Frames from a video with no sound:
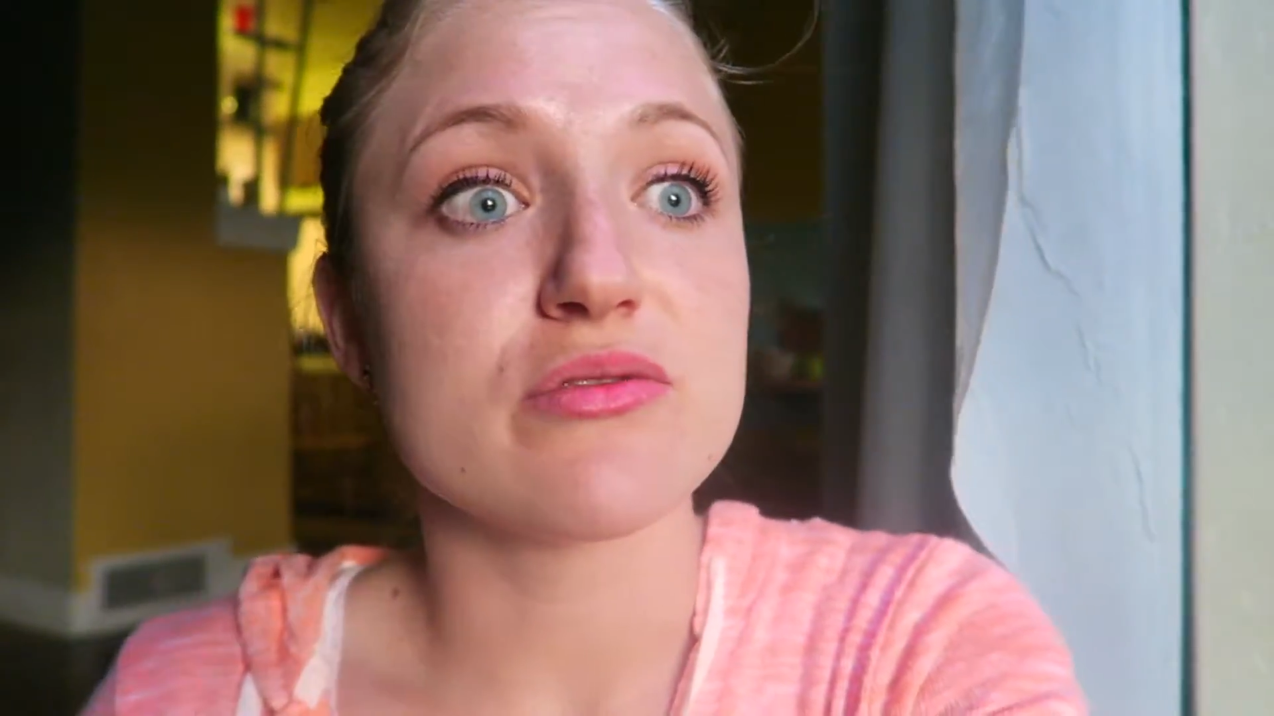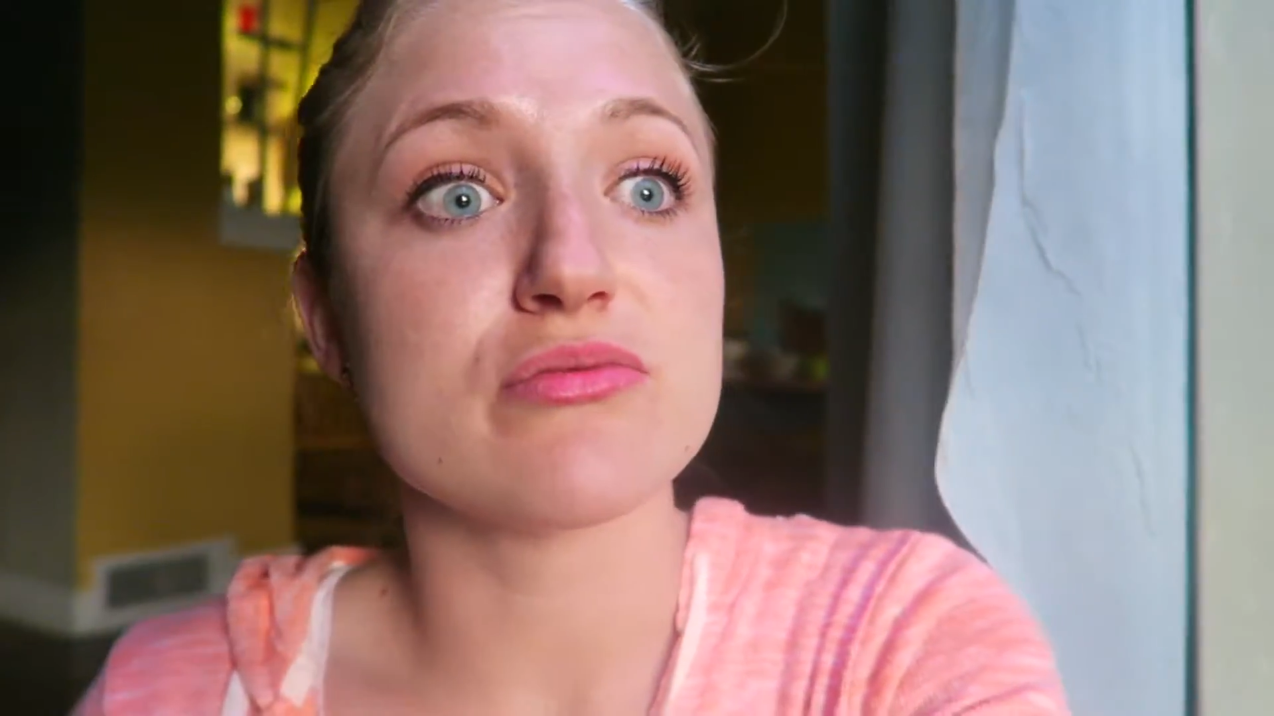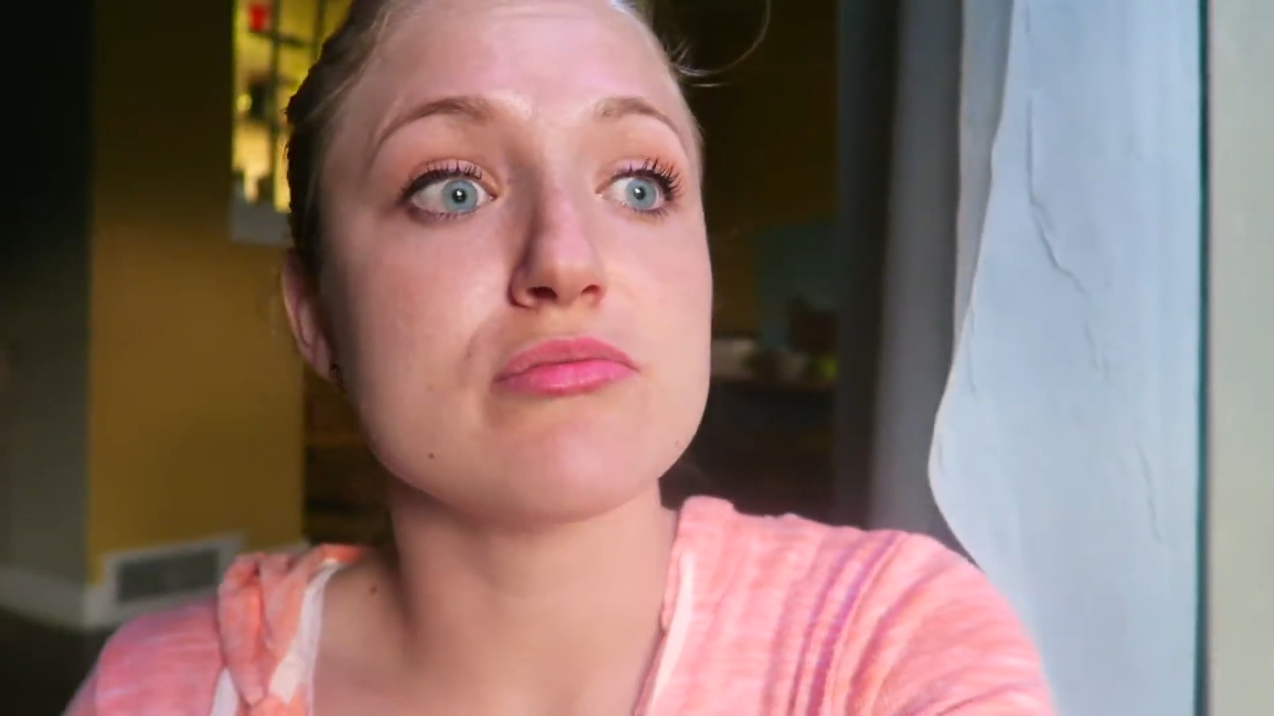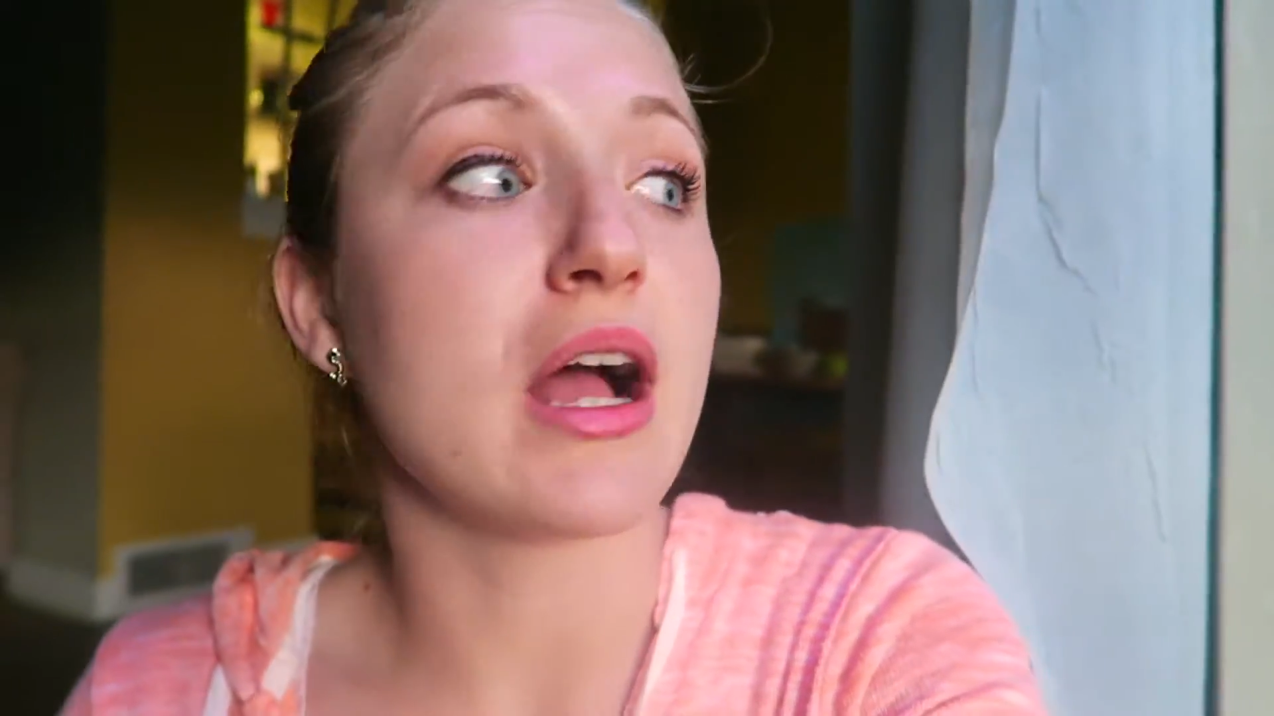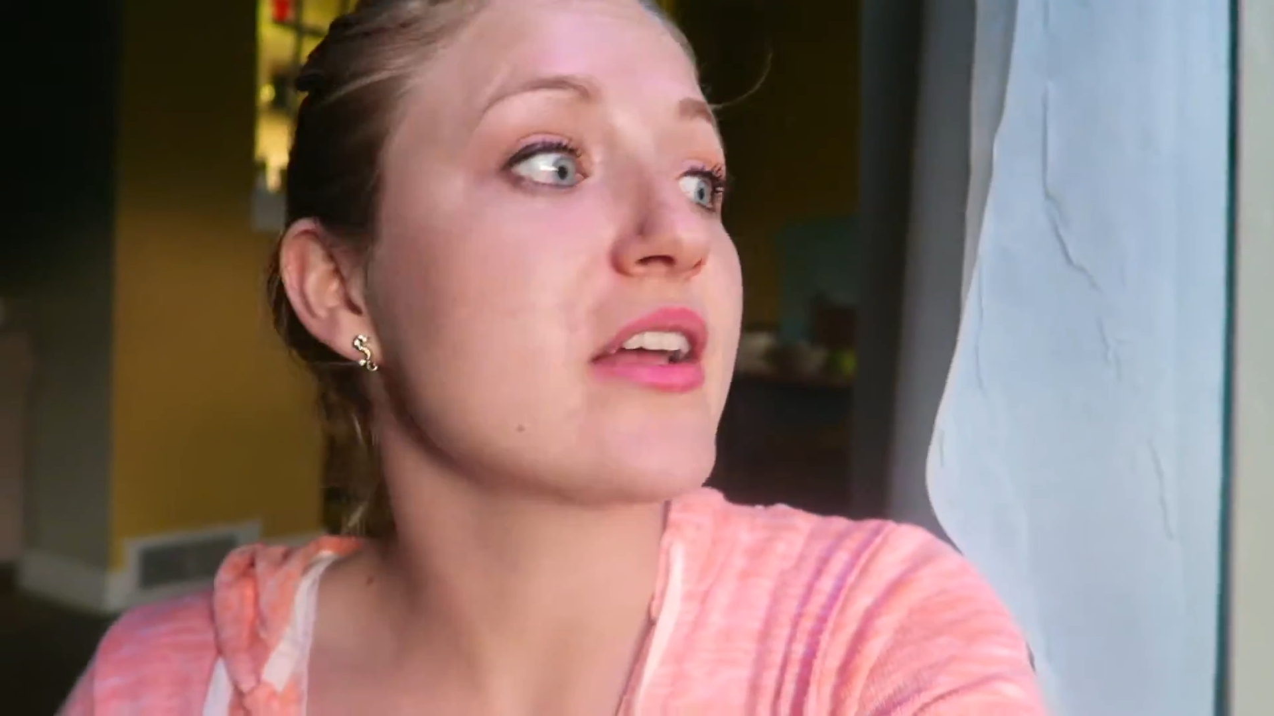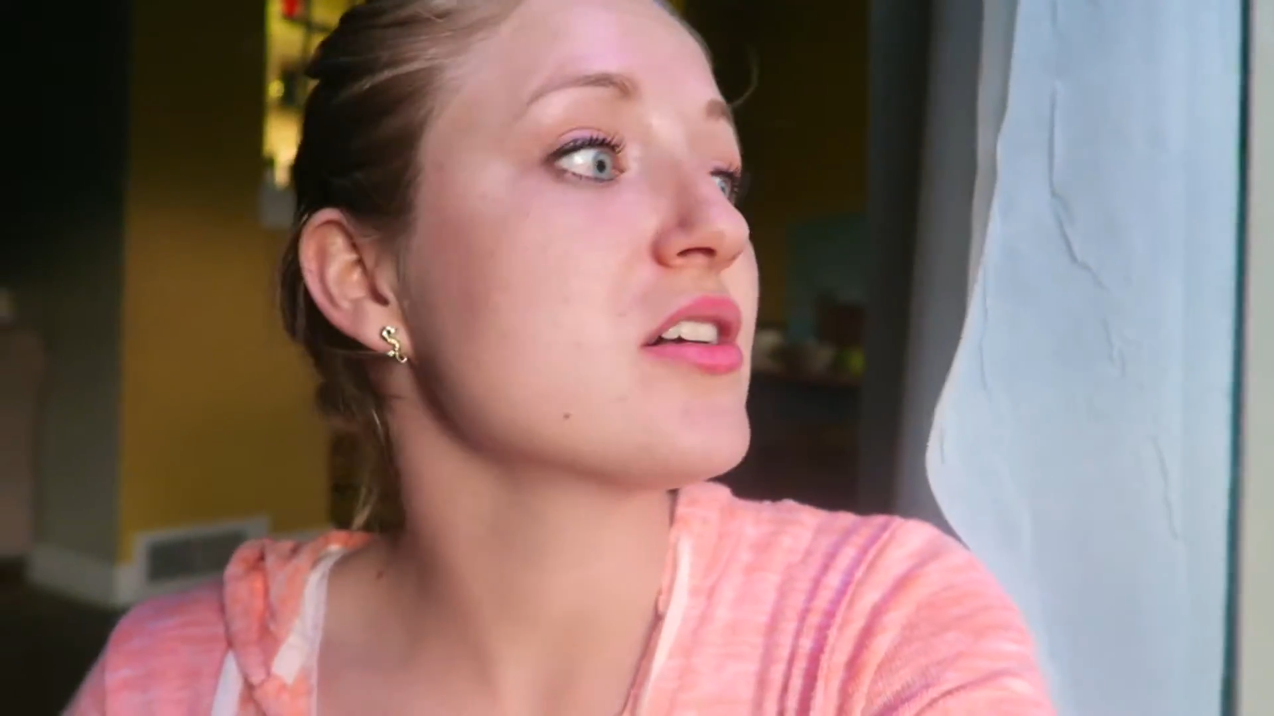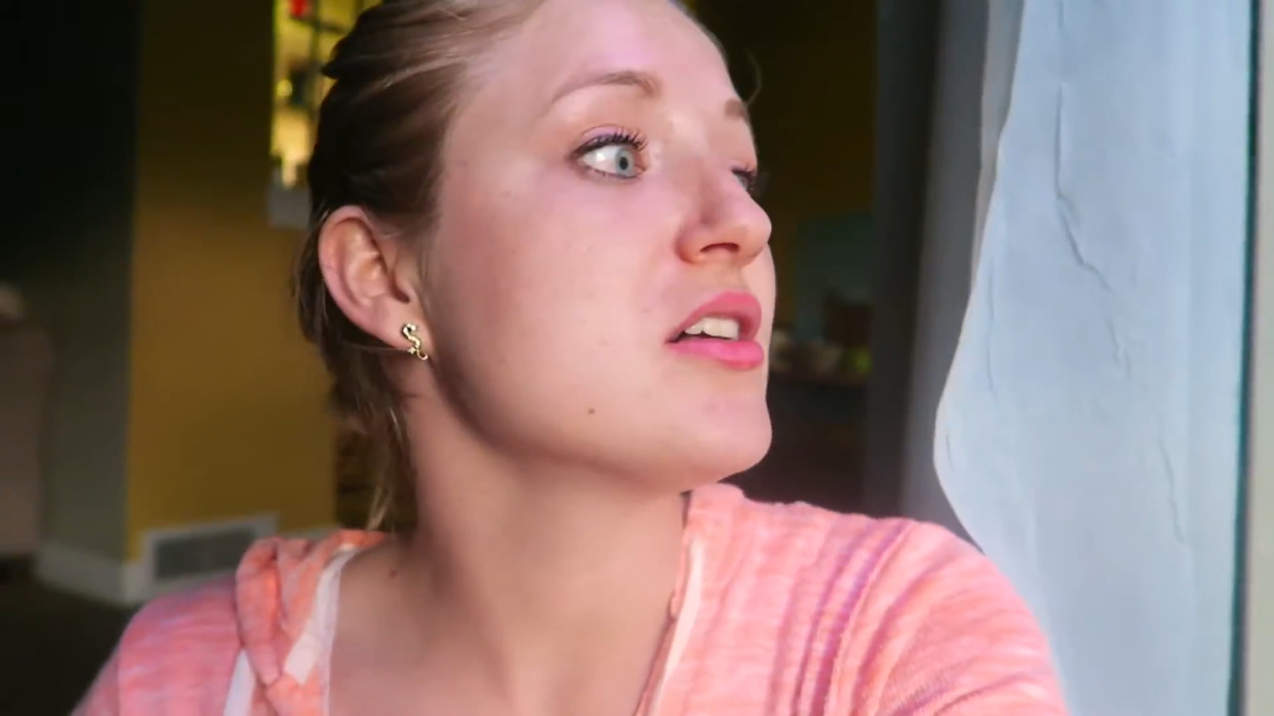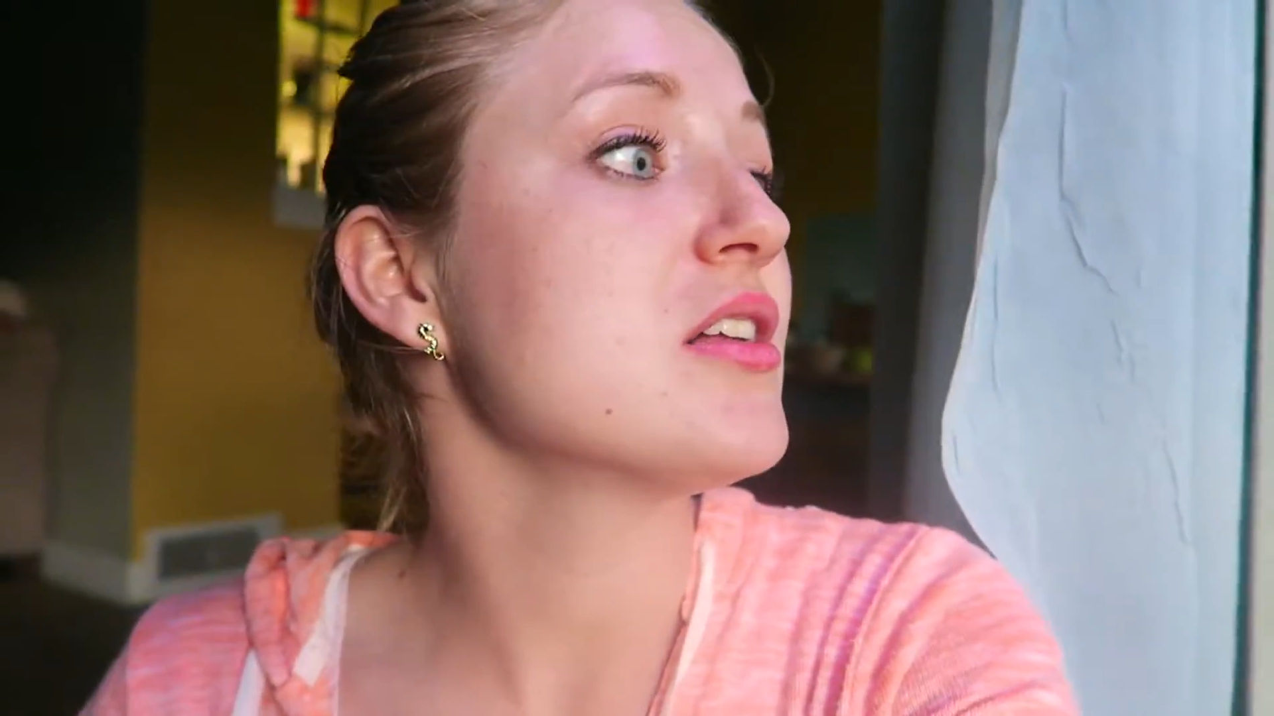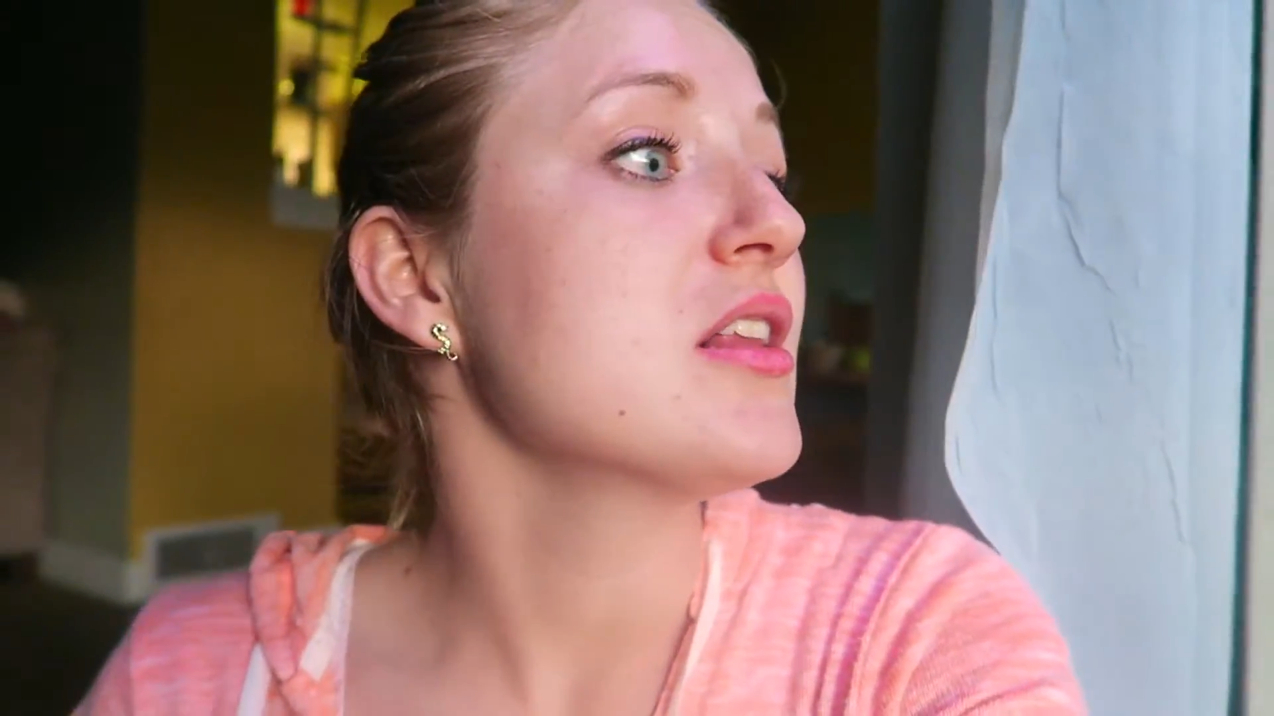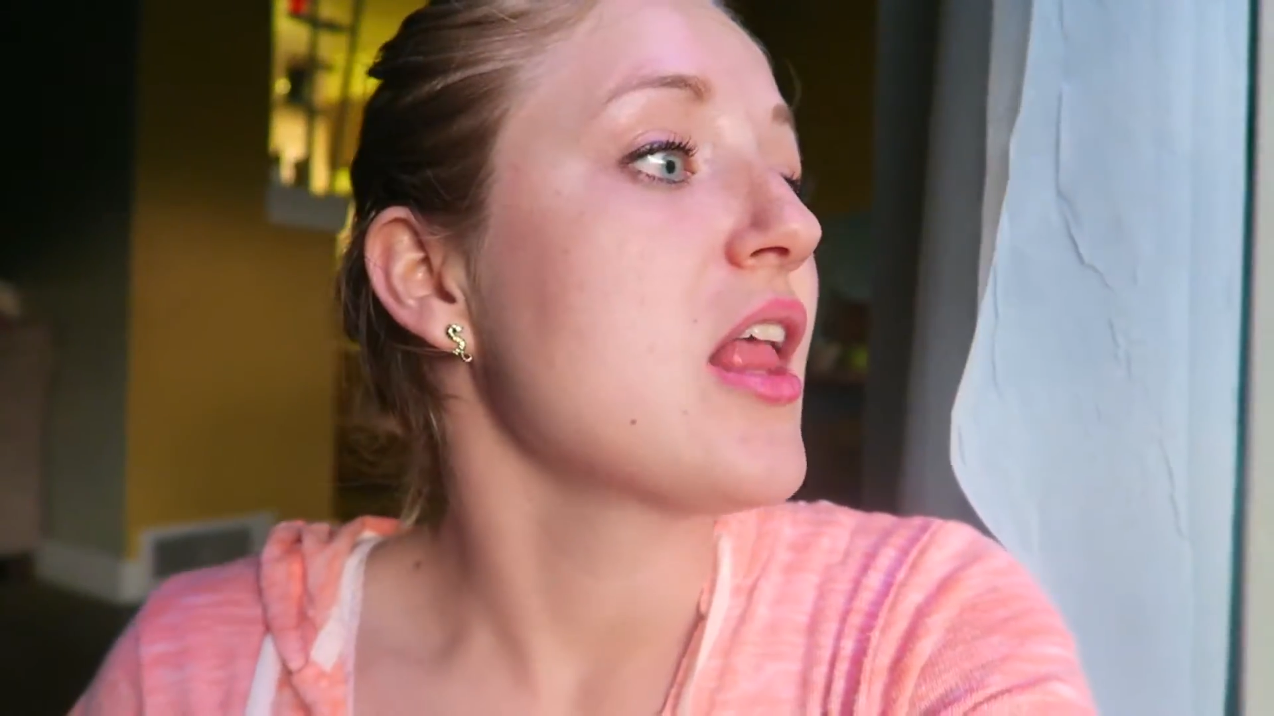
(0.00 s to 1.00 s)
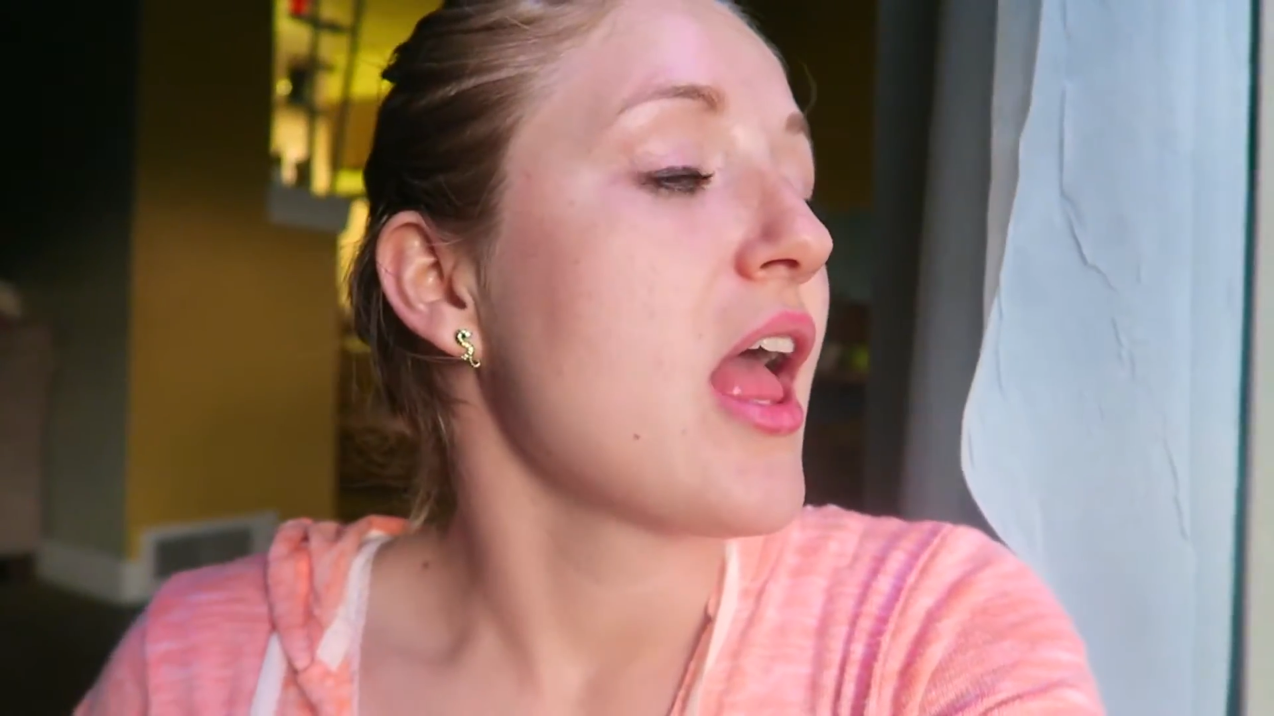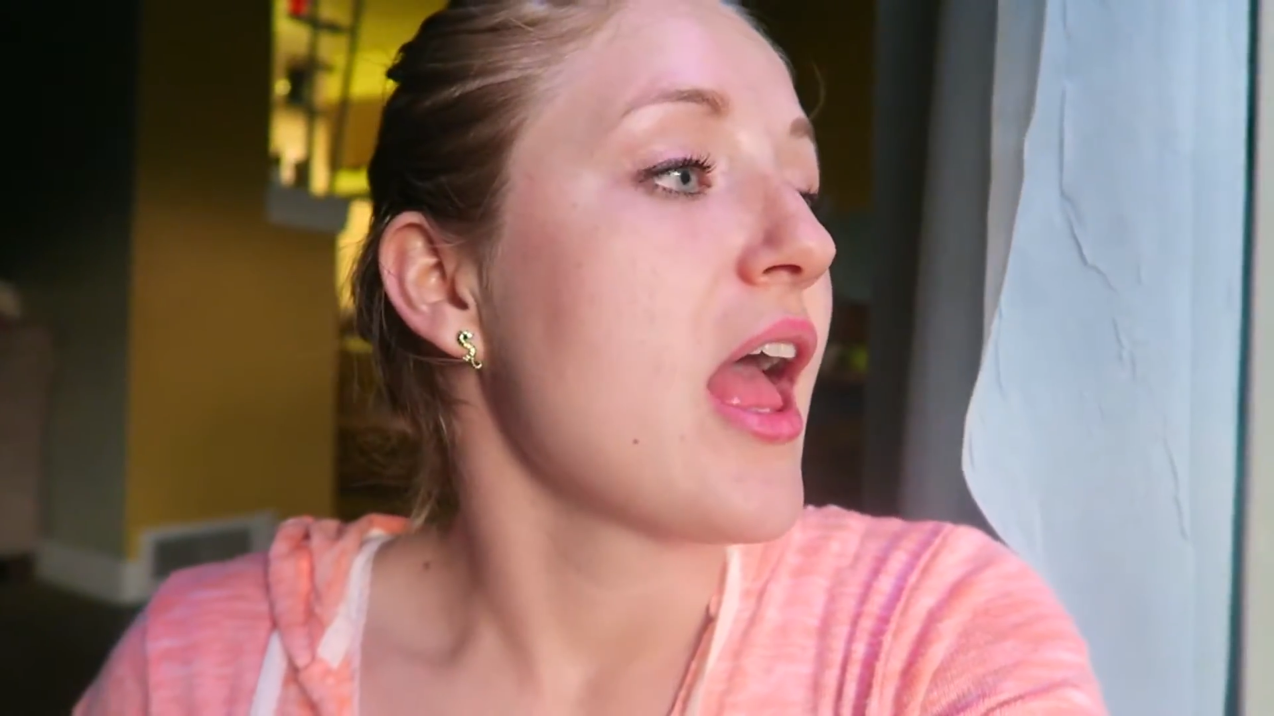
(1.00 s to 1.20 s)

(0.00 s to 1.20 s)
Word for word: Michael